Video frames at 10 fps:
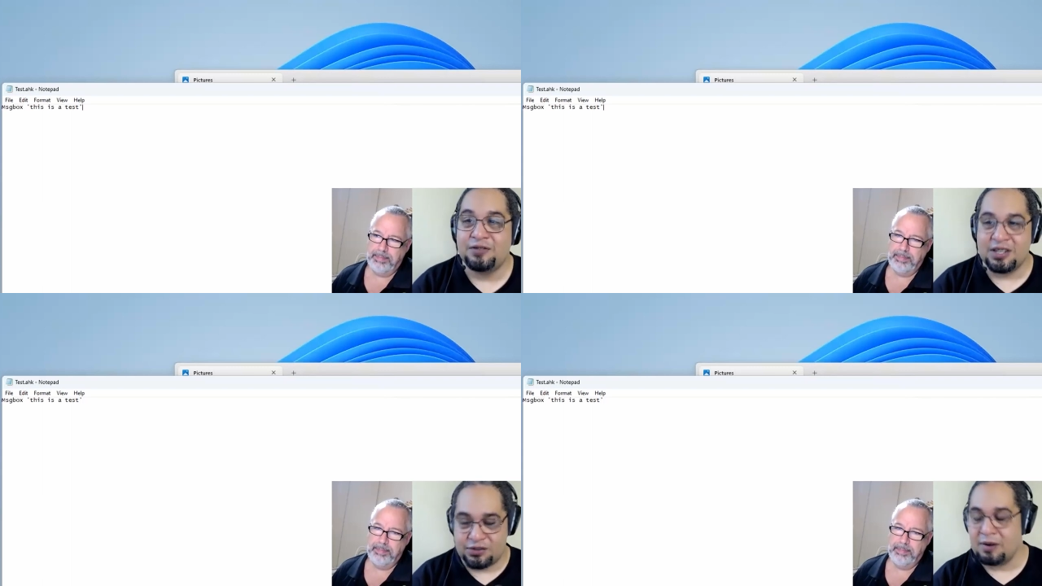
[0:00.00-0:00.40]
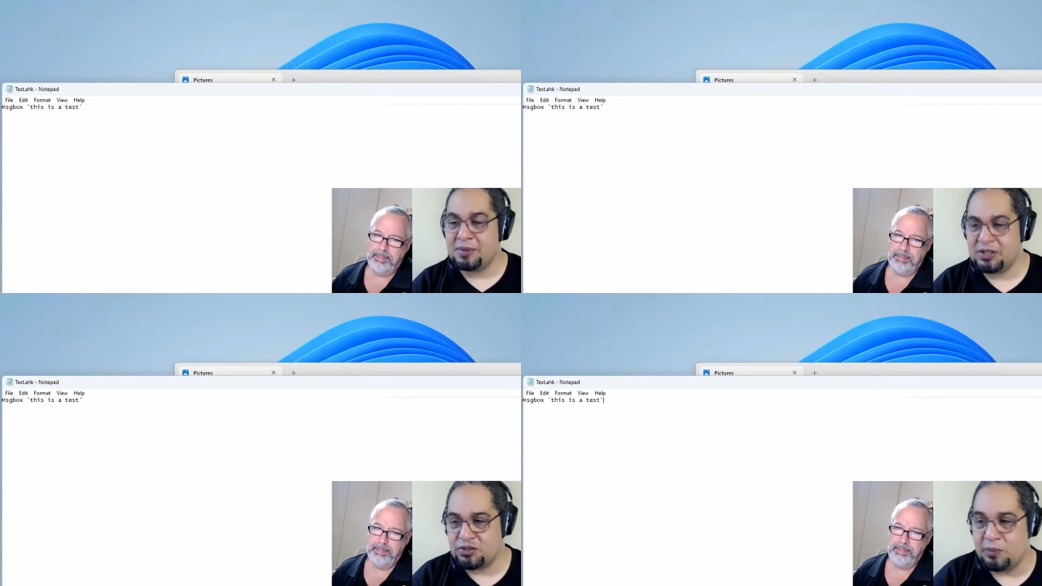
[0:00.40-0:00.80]
Speaker 1: if the
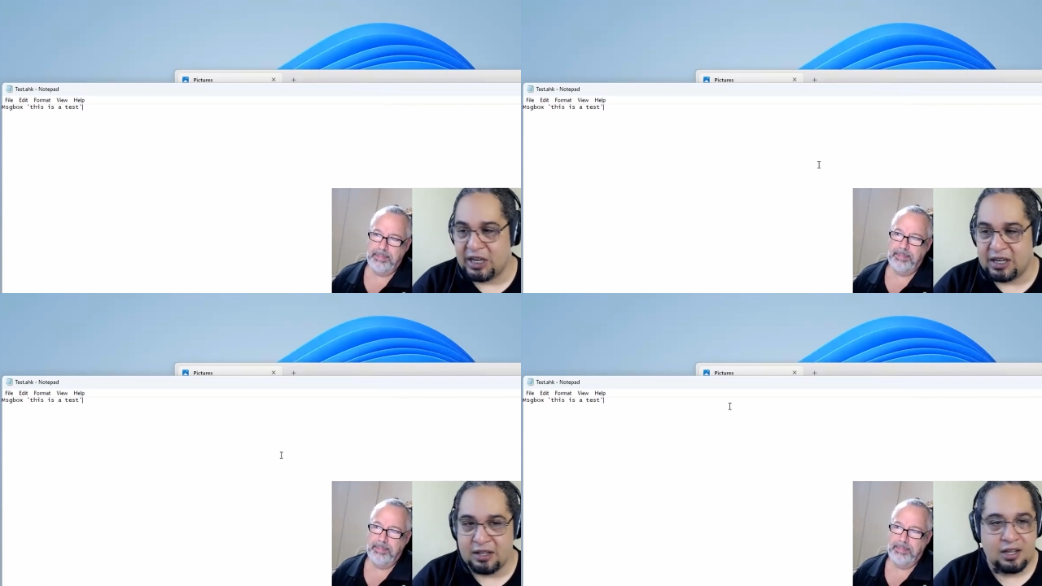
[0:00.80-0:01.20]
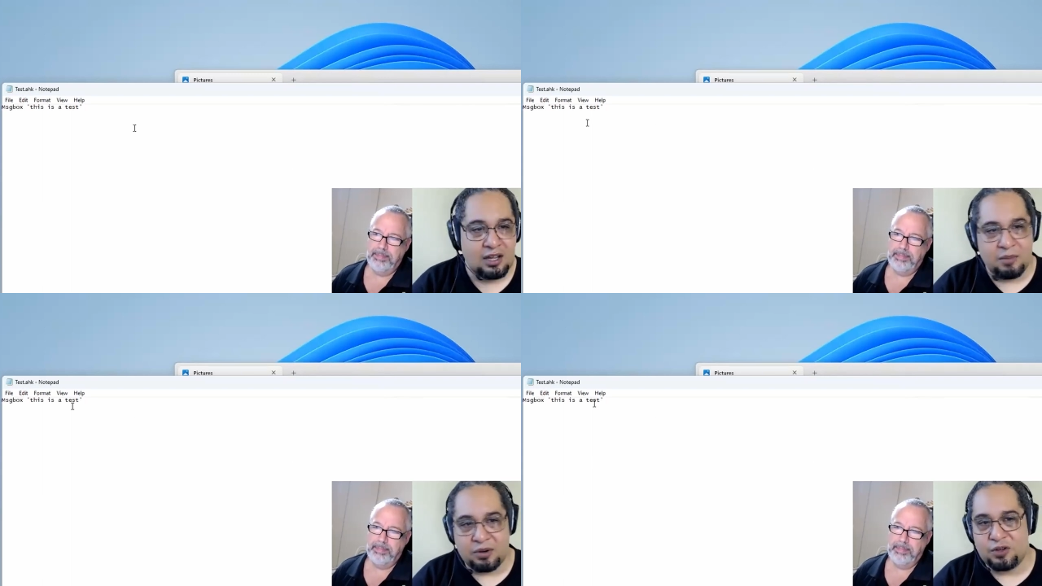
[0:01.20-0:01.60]
script is too big,
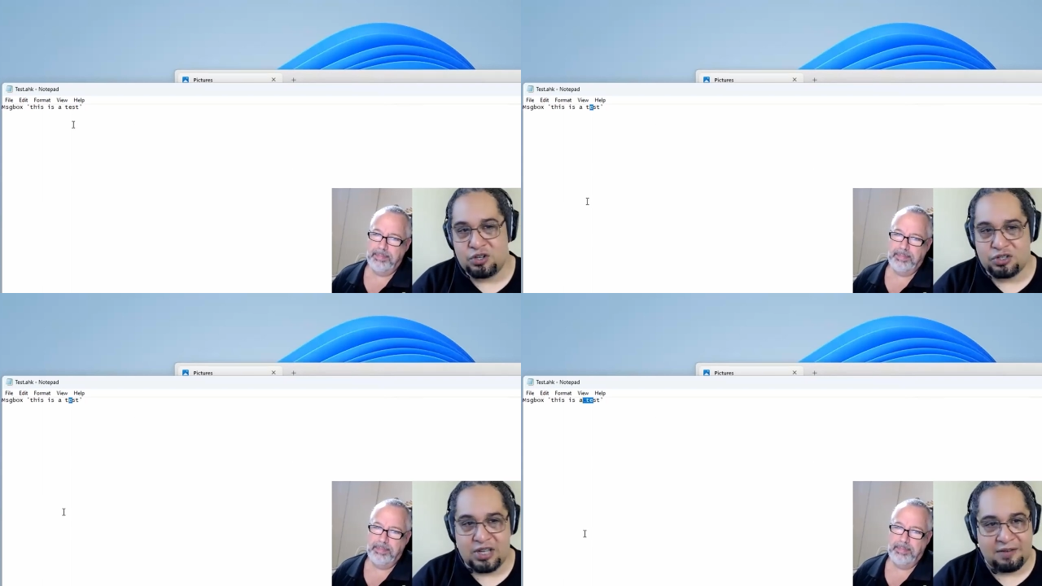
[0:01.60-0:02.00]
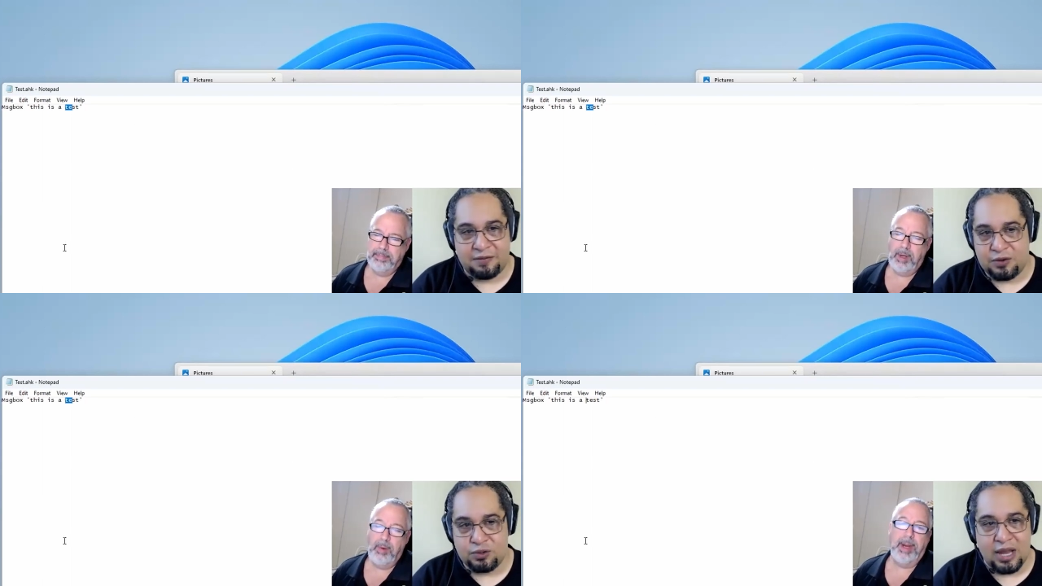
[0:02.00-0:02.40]
but if you just have a
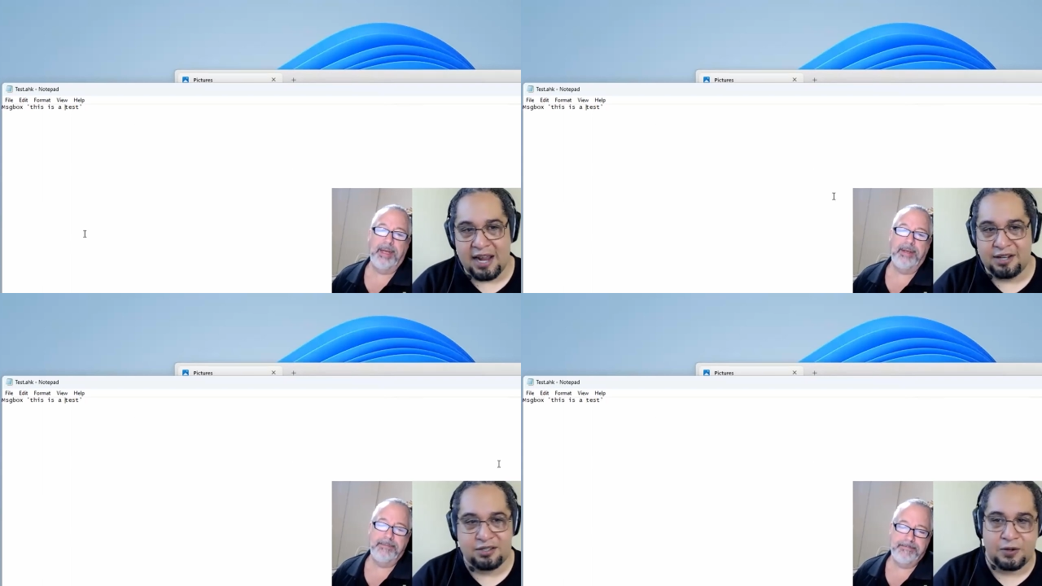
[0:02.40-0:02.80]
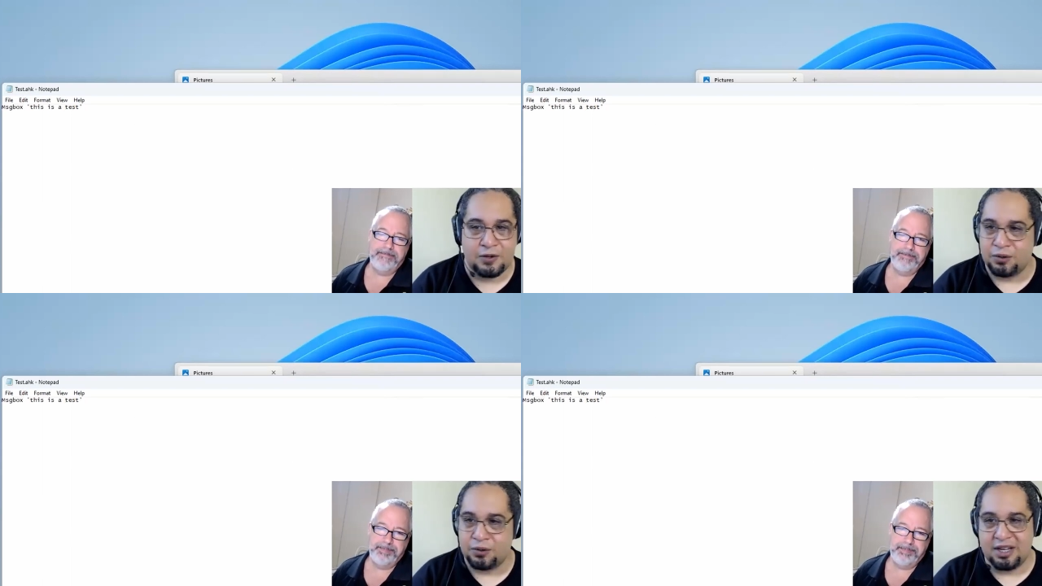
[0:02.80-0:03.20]
few right. lines of
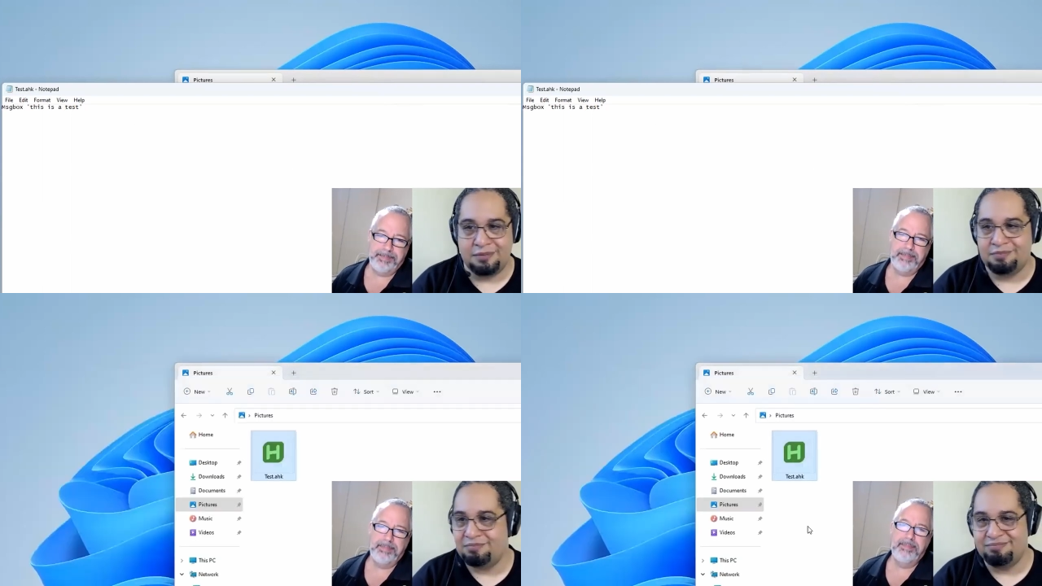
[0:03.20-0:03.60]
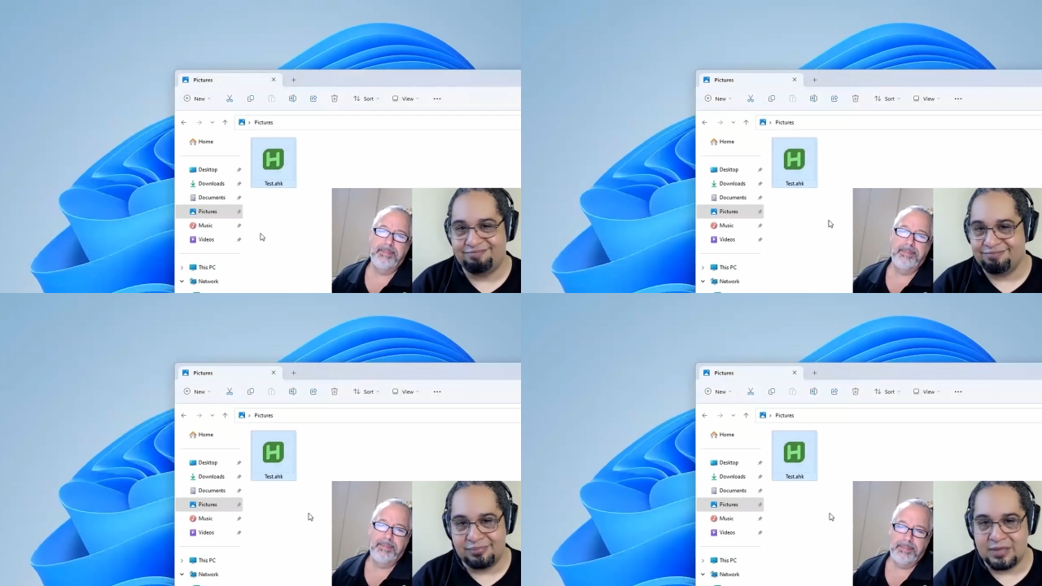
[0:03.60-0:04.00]
code, then
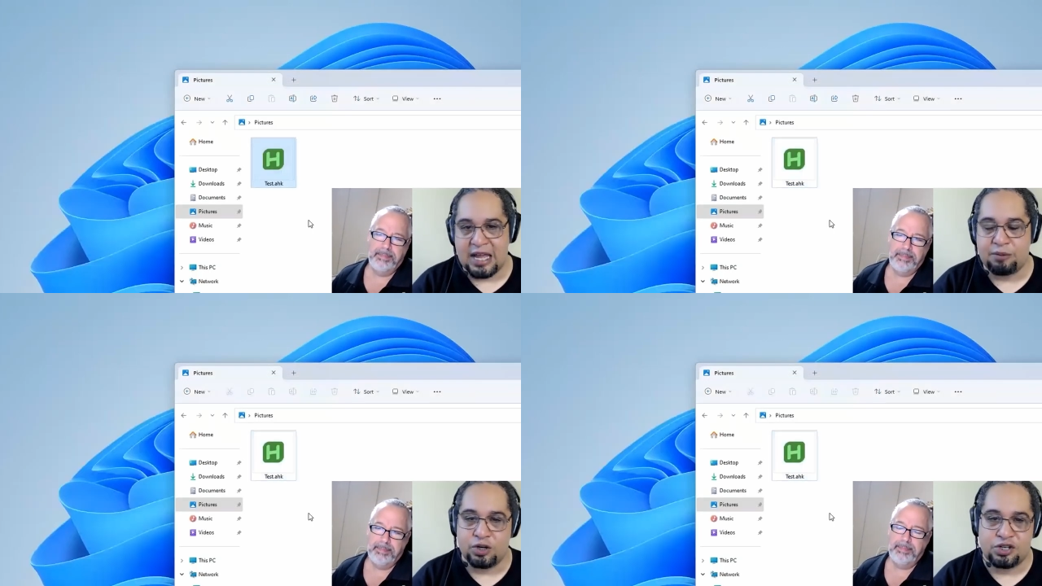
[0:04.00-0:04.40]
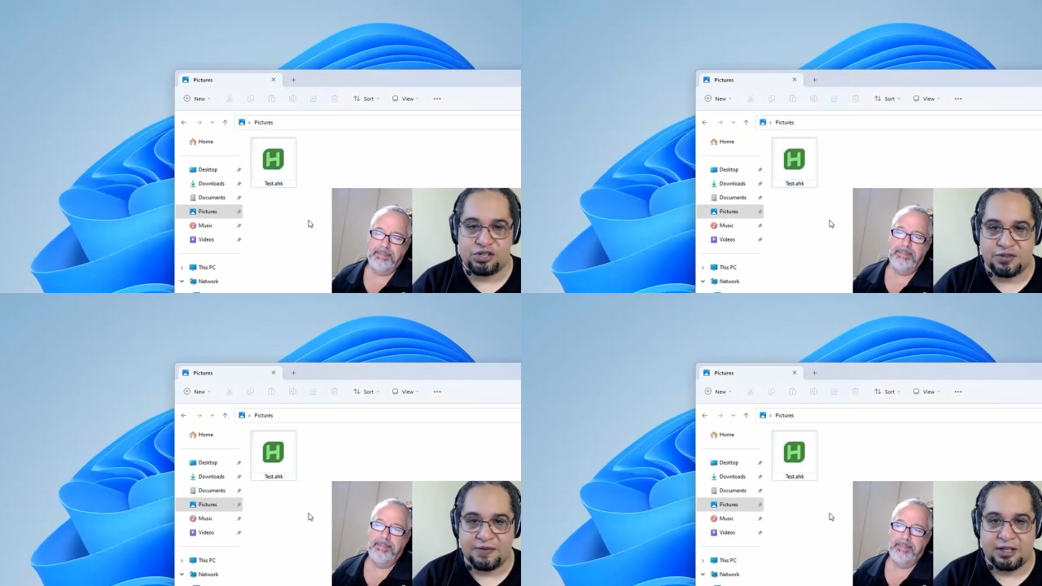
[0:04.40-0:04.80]
that
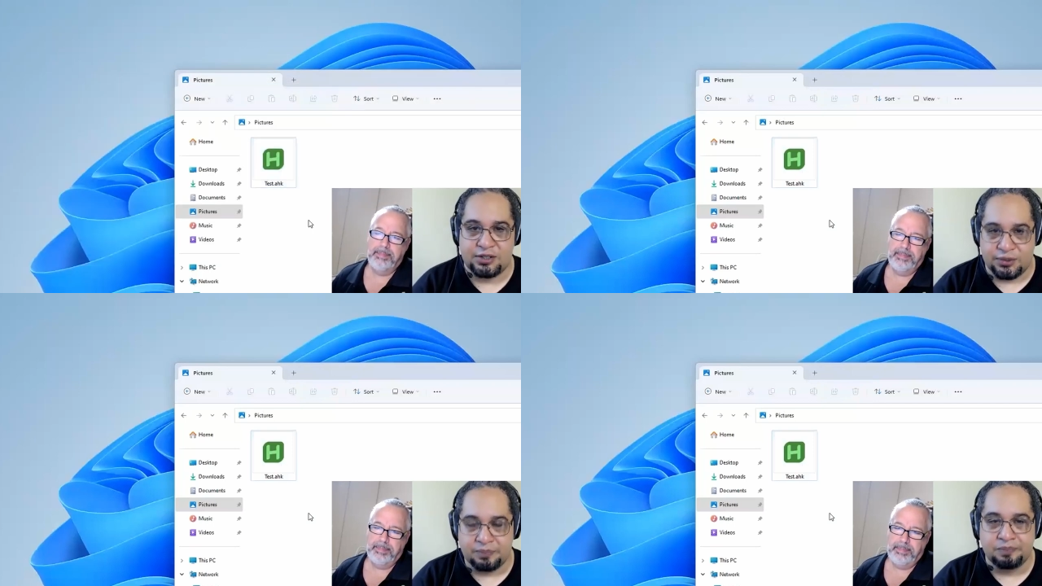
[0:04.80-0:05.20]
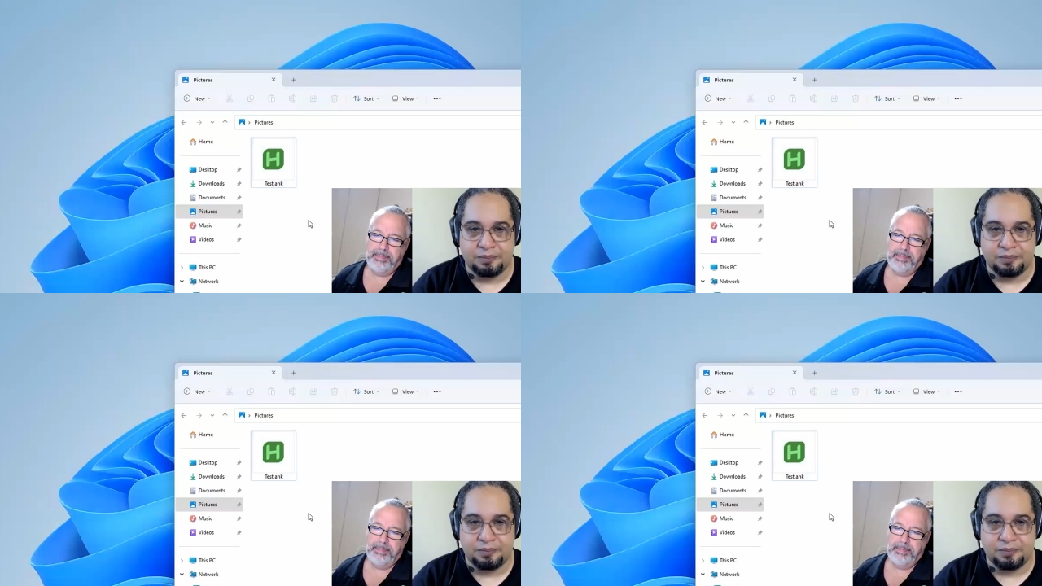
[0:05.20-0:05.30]
works just fine too.